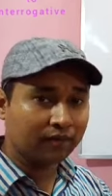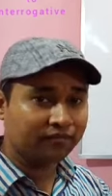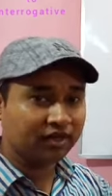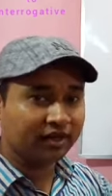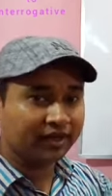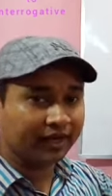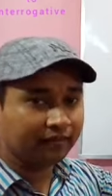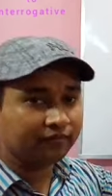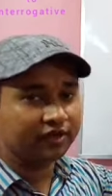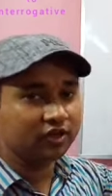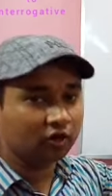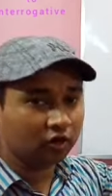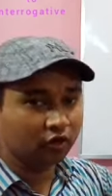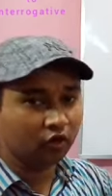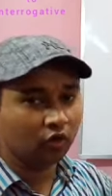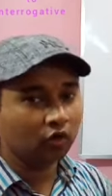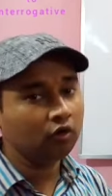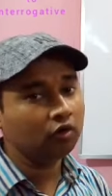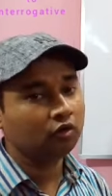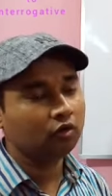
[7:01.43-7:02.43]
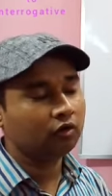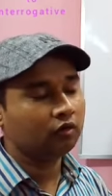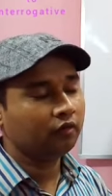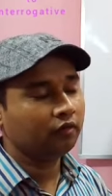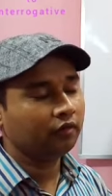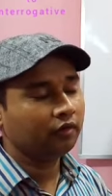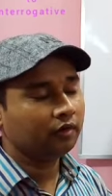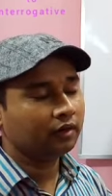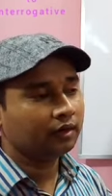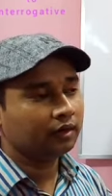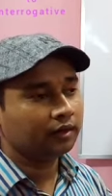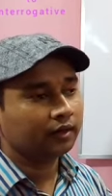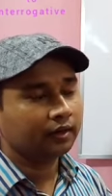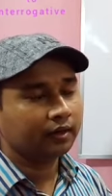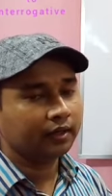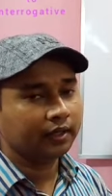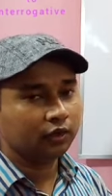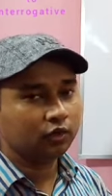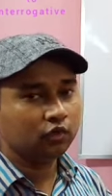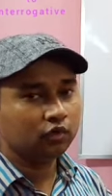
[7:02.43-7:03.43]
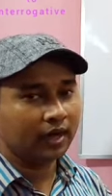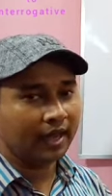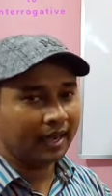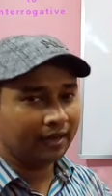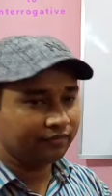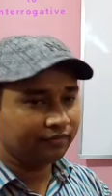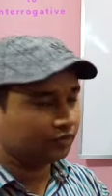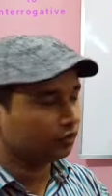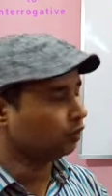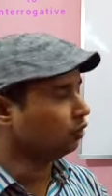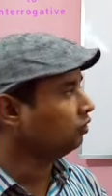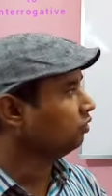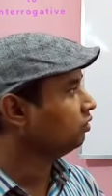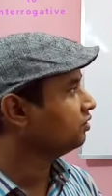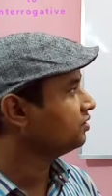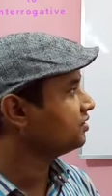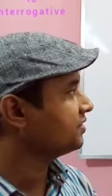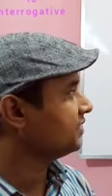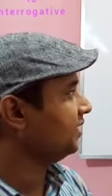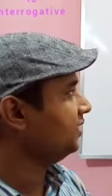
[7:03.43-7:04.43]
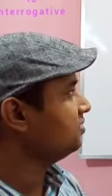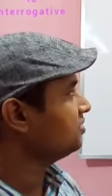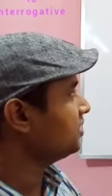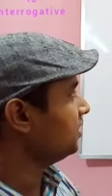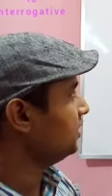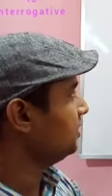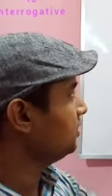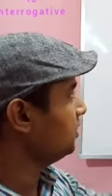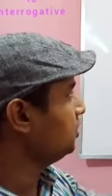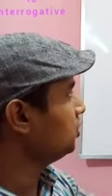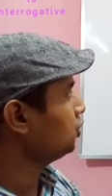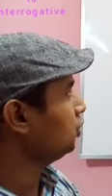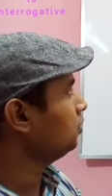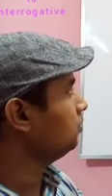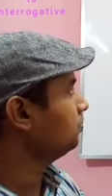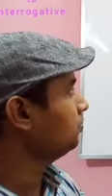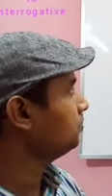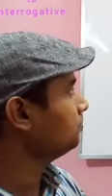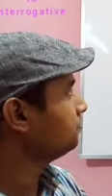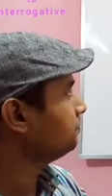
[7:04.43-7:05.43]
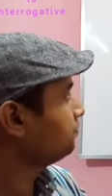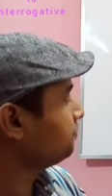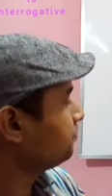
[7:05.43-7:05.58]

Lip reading: after every or no, you have to change it into